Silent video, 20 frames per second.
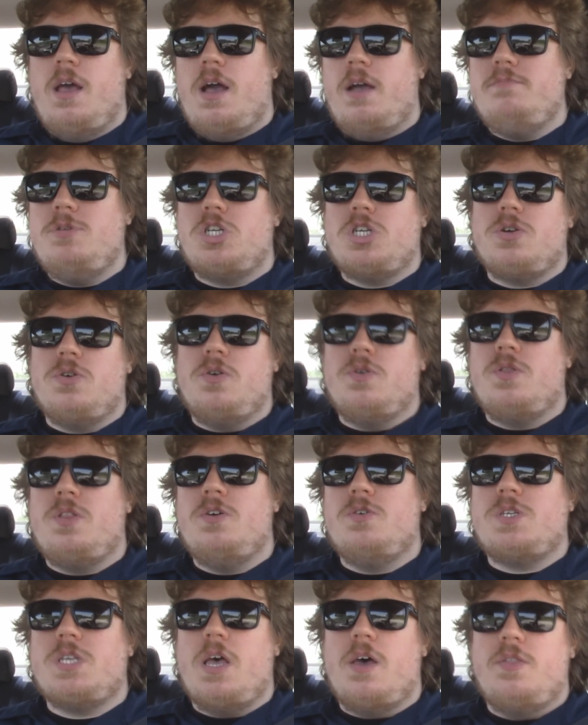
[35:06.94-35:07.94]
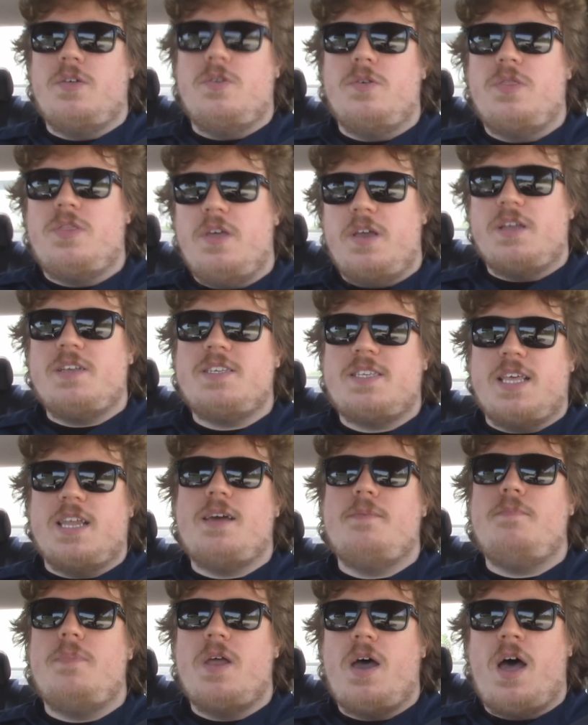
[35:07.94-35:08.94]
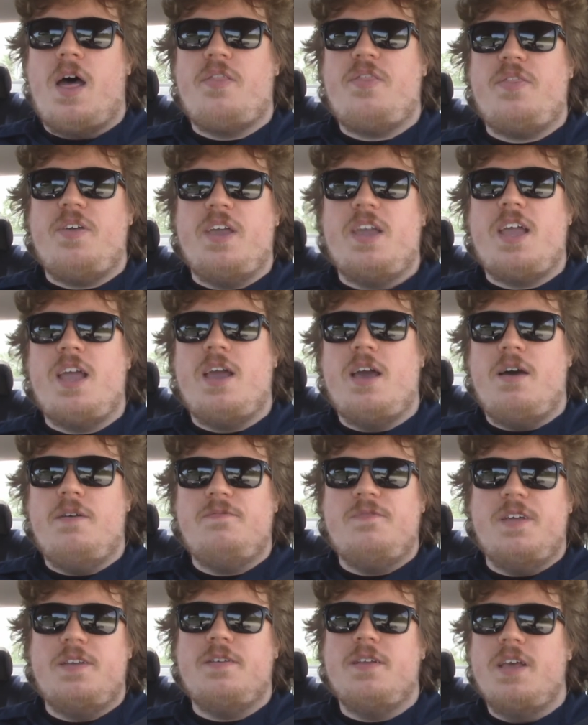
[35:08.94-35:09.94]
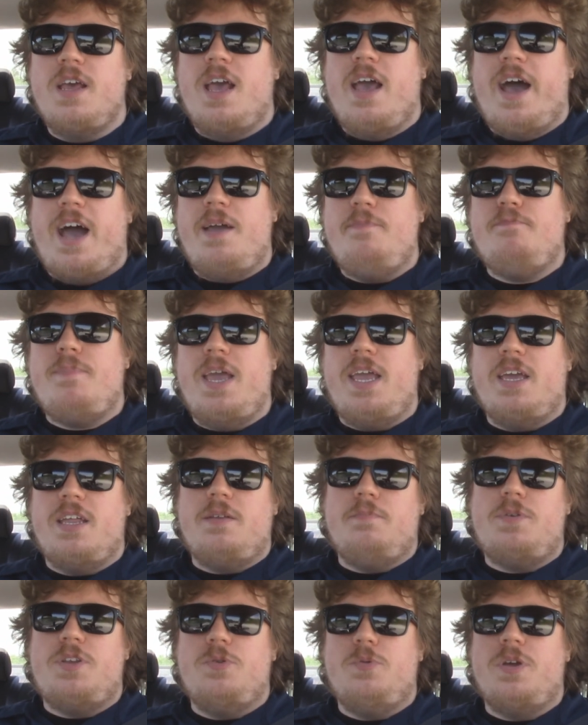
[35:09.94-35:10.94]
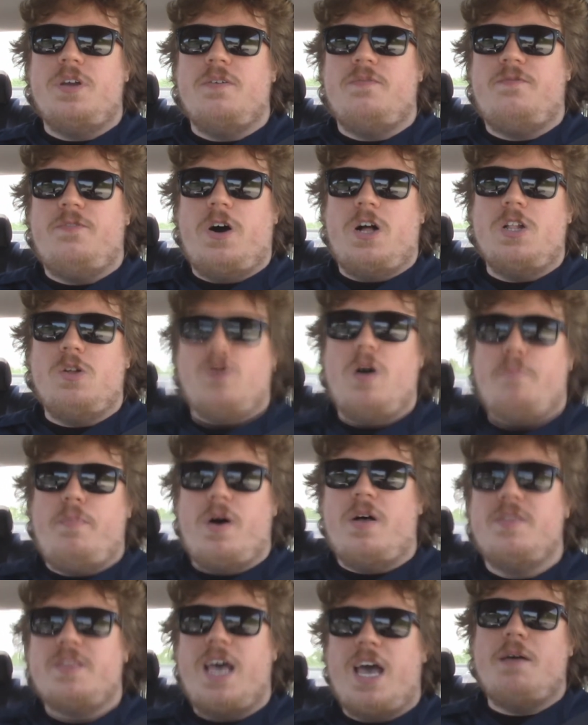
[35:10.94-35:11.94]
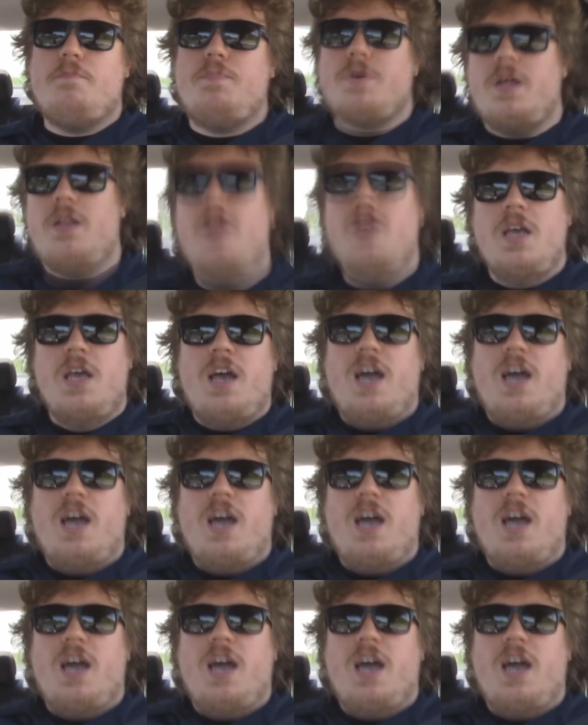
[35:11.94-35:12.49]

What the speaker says: I'm sure there's other things that I'm not thinking of, and I may end up doing a follow-up on that, but